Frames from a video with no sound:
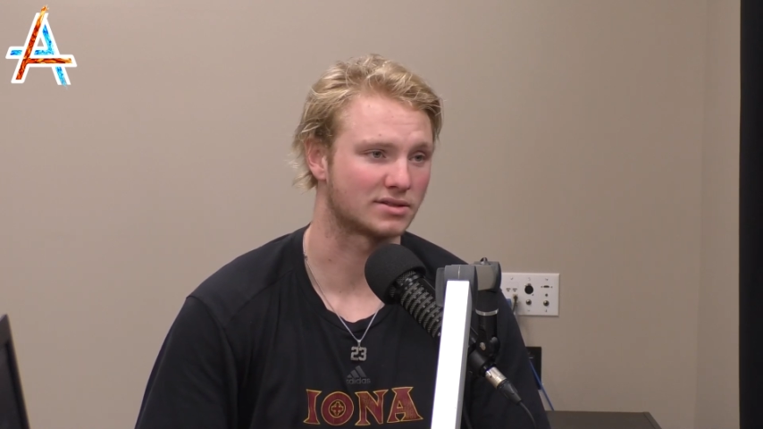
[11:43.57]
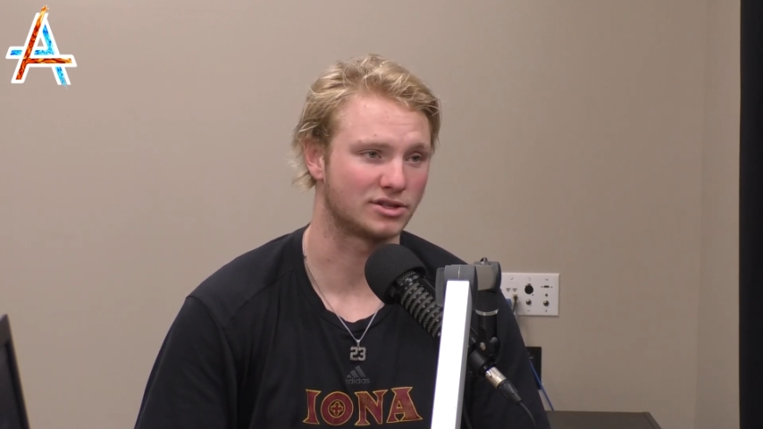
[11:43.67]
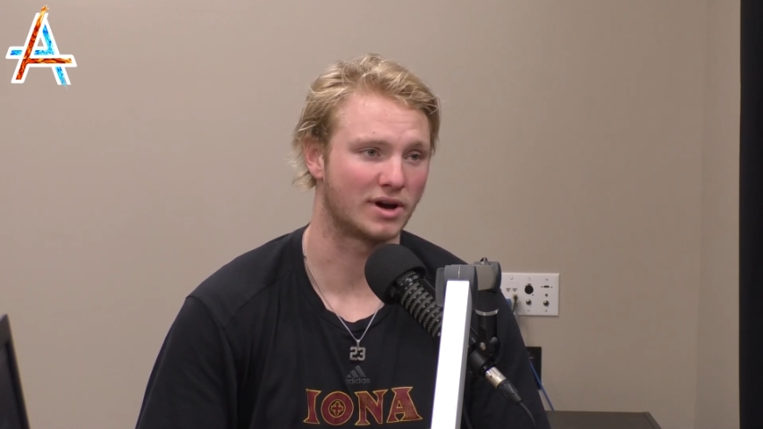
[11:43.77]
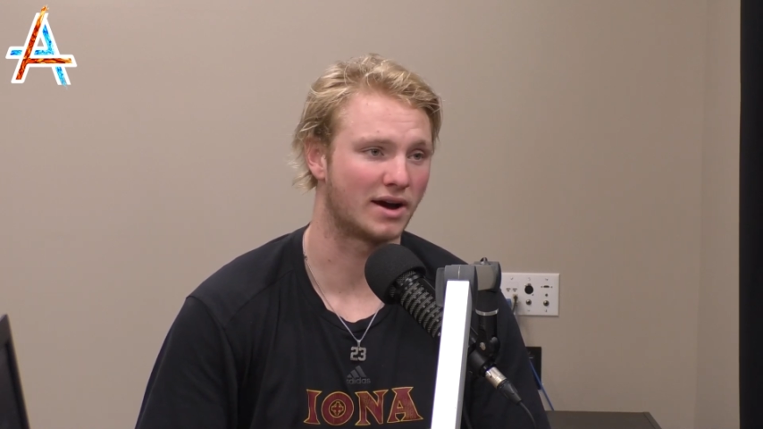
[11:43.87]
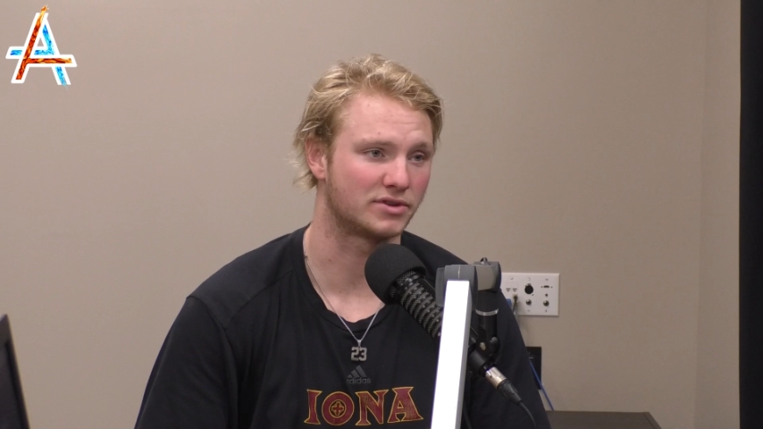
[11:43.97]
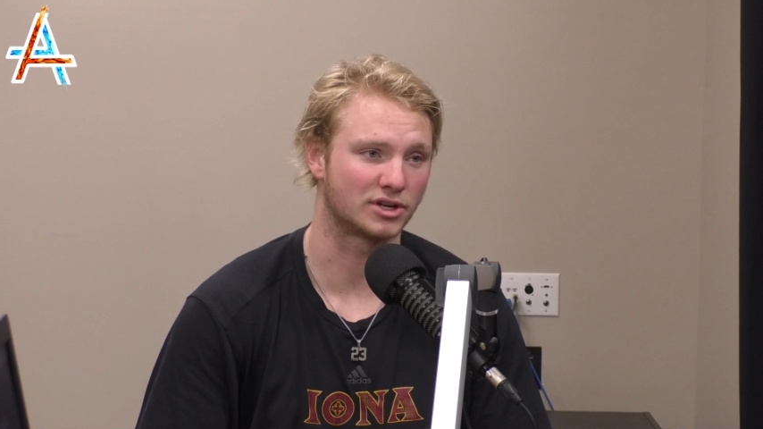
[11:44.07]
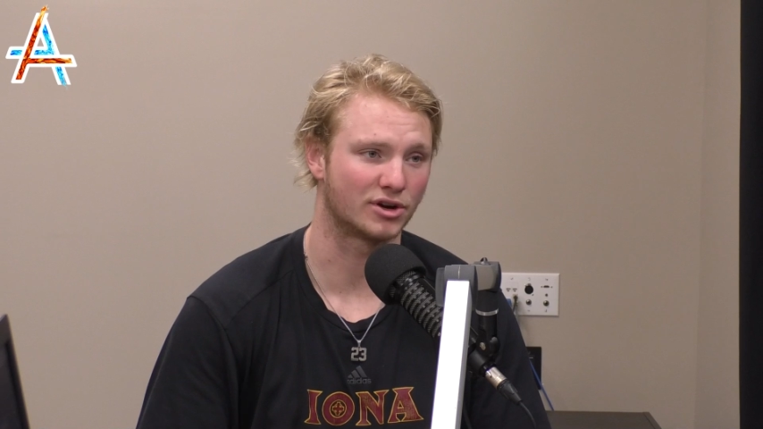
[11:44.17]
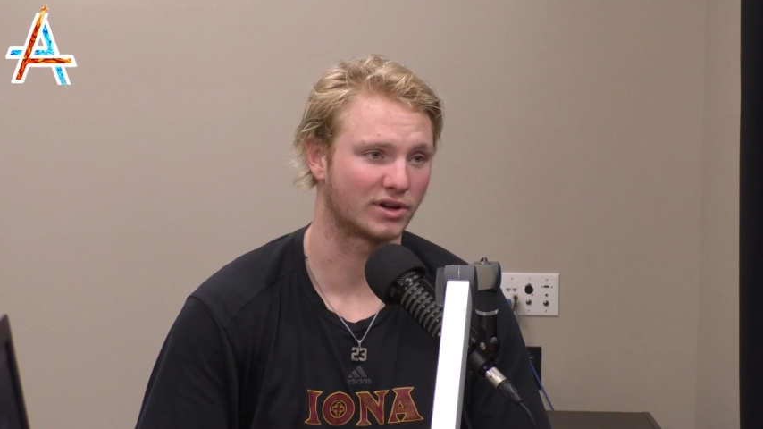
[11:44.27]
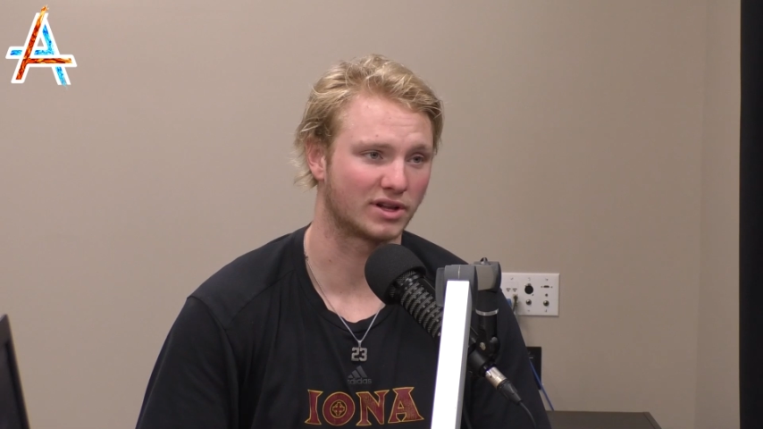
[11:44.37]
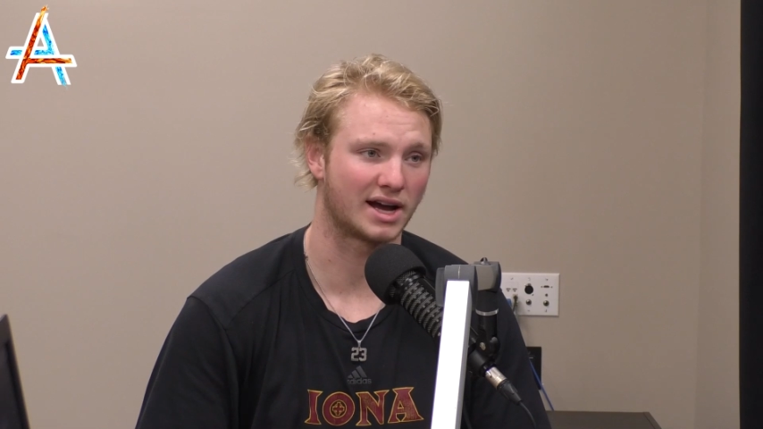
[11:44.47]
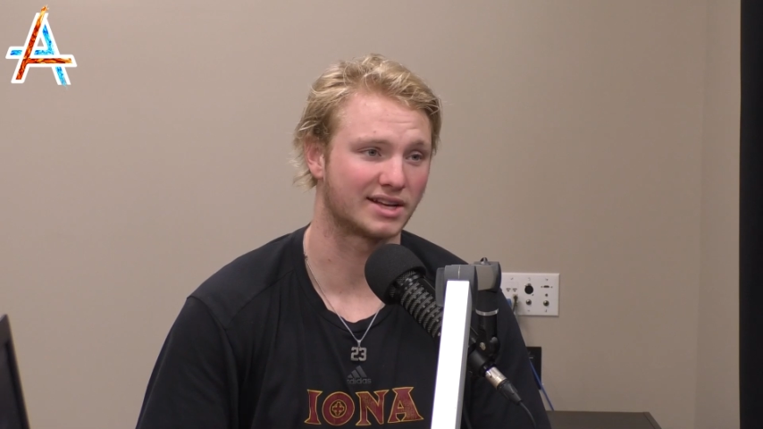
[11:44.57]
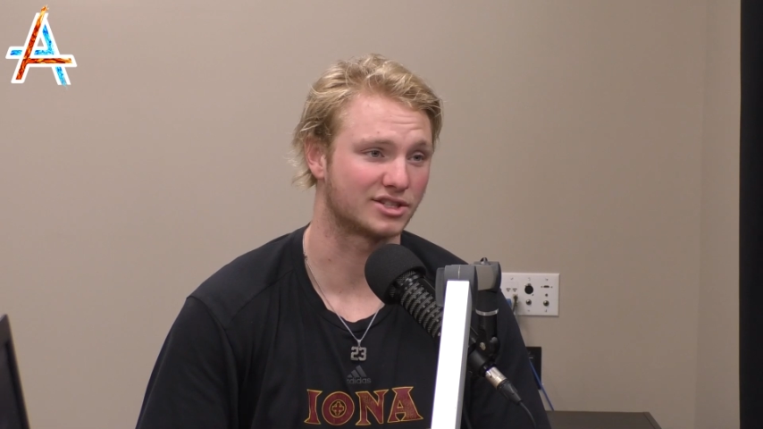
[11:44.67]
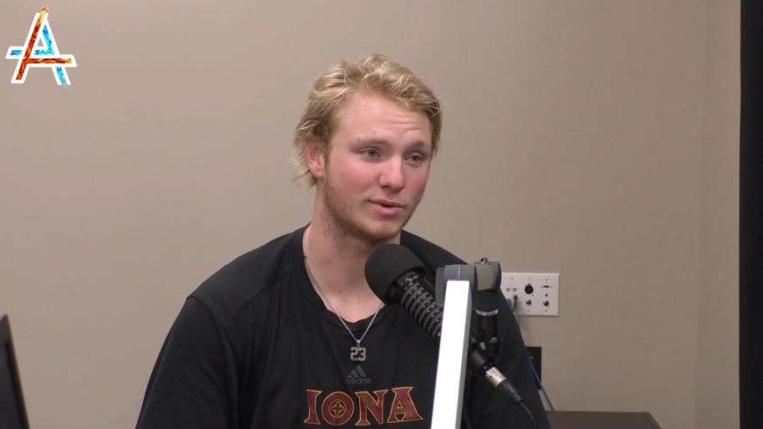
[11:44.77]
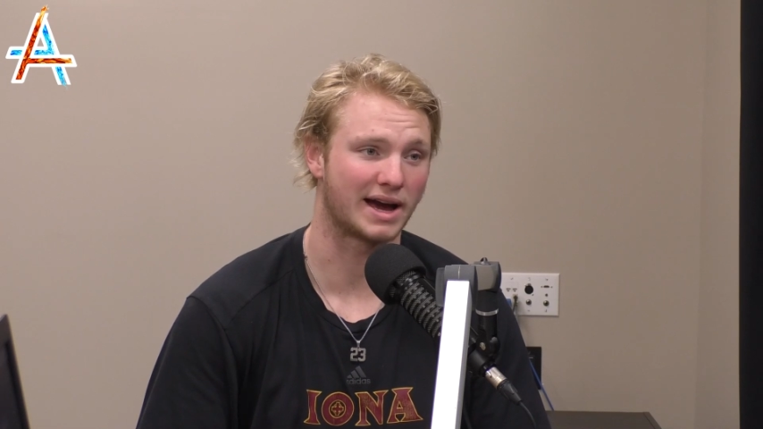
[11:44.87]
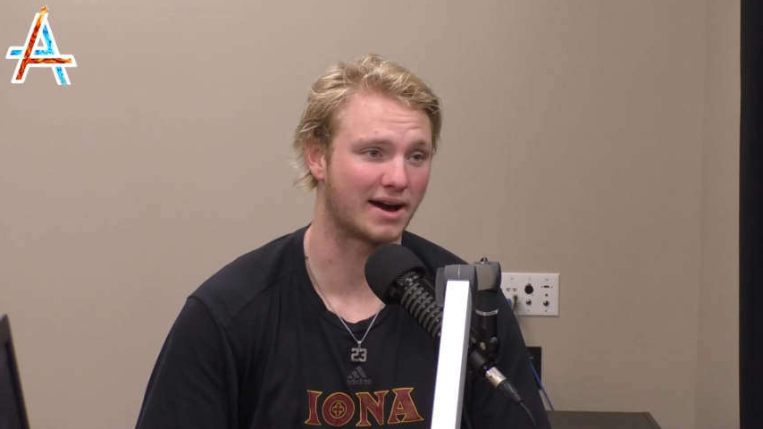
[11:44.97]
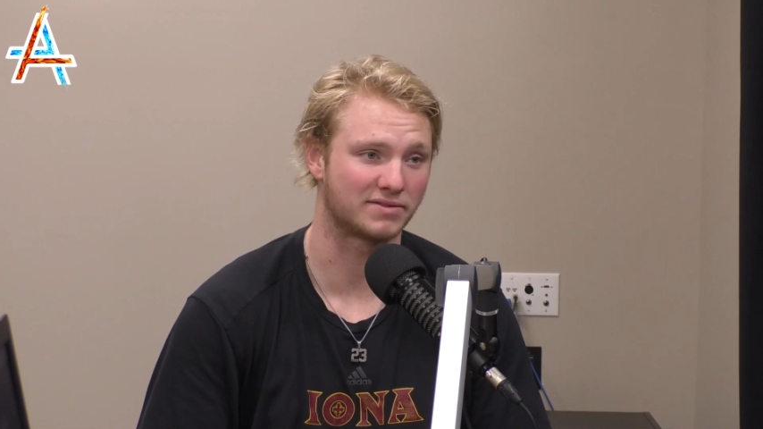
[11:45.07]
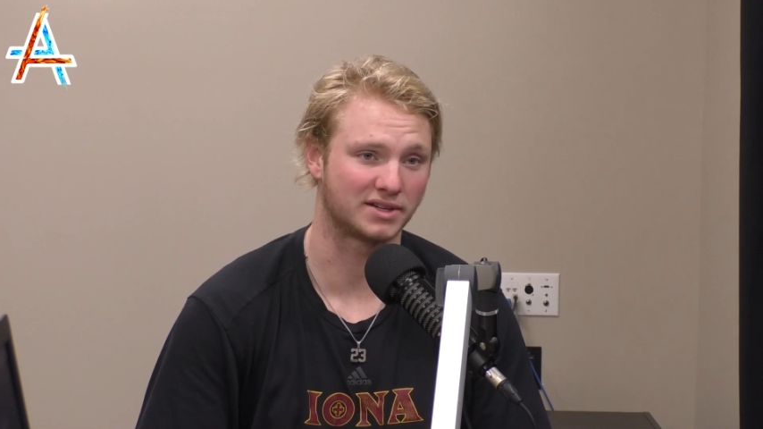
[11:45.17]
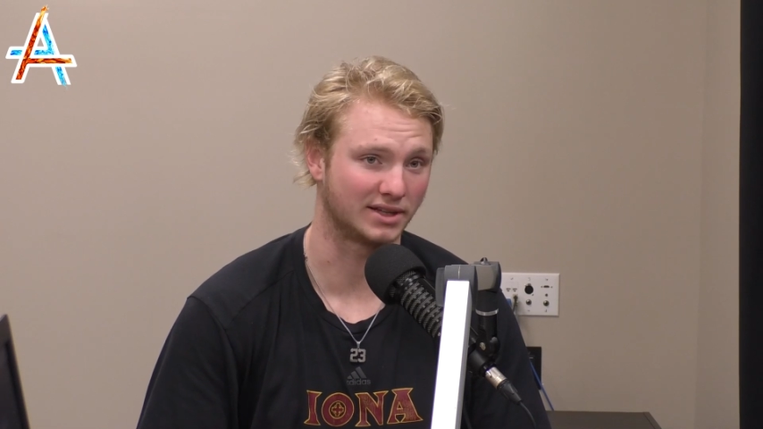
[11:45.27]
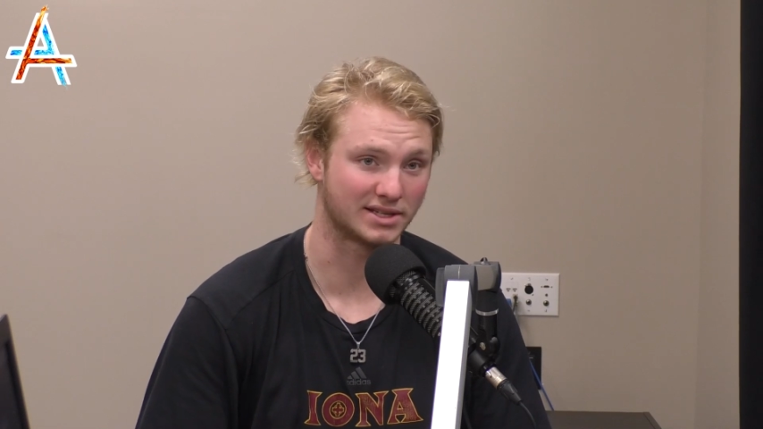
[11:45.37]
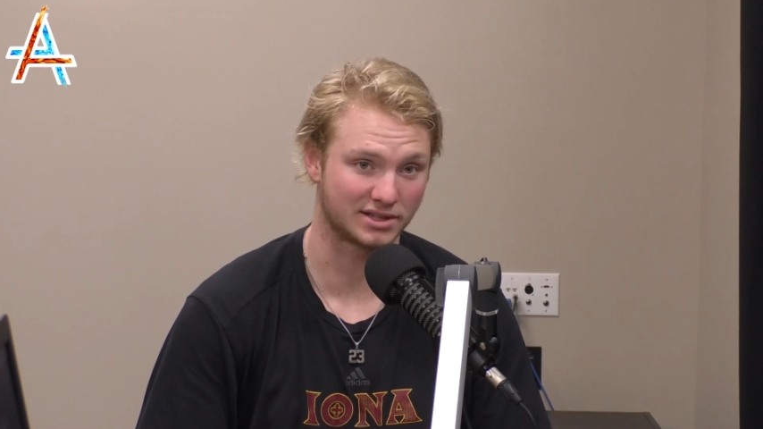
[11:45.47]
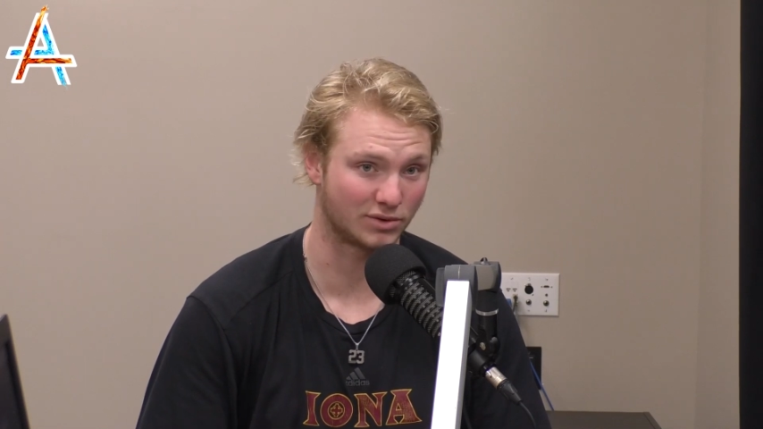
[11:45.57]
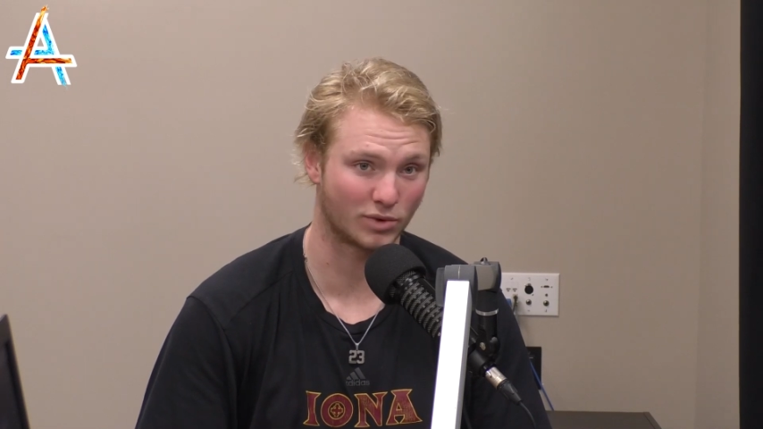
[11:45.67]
You have to go to class, you have to listen